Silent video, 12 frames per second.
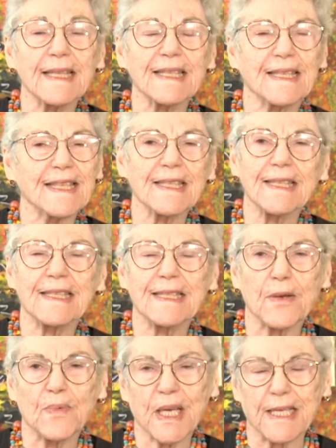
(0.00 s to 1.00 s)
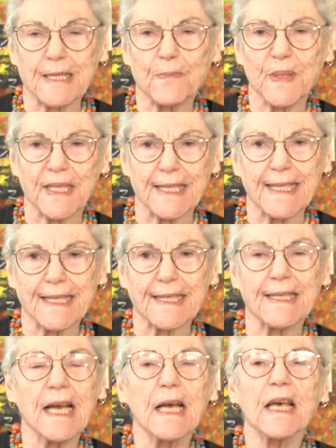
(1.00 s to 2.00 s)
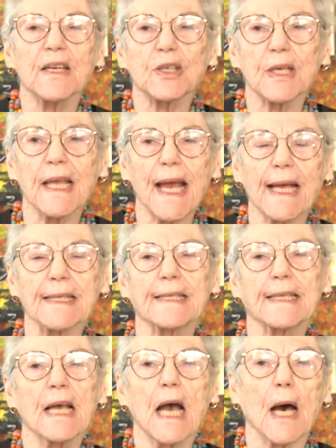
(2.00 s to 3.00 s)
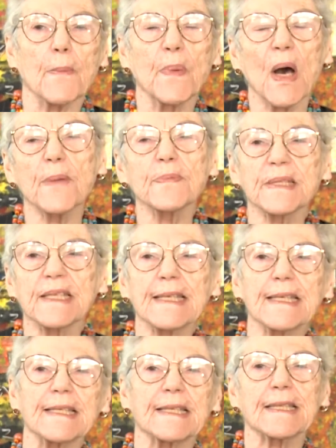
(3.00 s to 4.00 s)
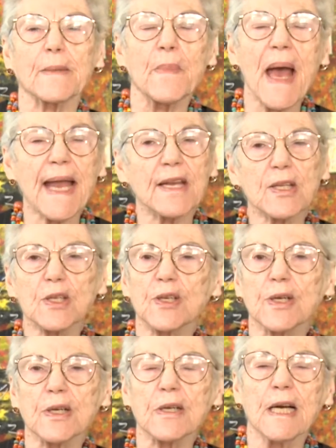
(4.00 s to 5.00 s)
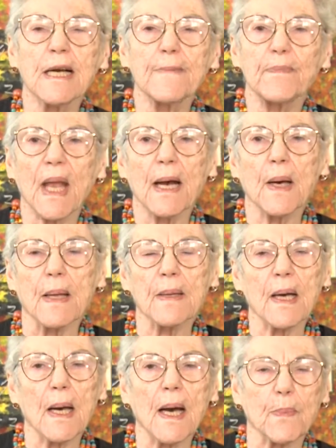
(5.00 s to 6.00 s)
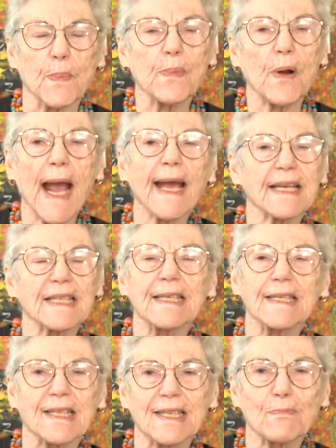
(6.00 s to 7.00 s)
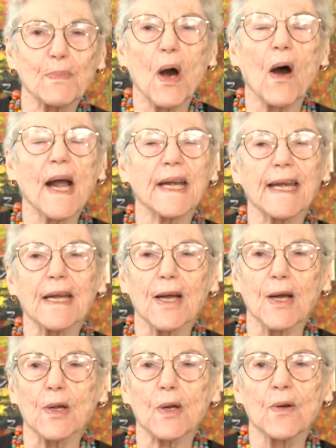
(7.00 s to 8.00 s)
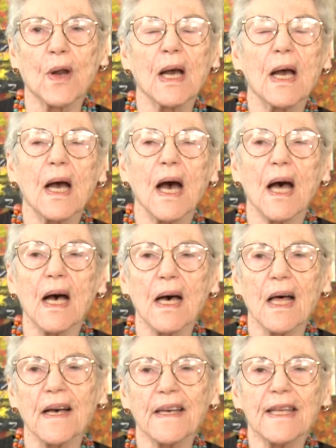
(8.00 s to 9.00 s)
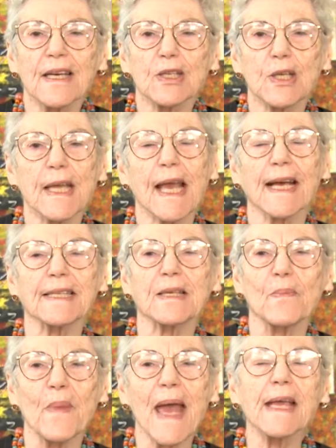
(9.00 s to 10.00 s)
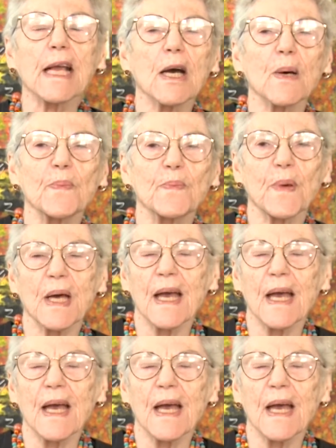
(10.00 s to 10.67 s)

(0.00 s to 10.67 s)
this is serious business. She has a publicist, a manager, a practice partner. She has a makeup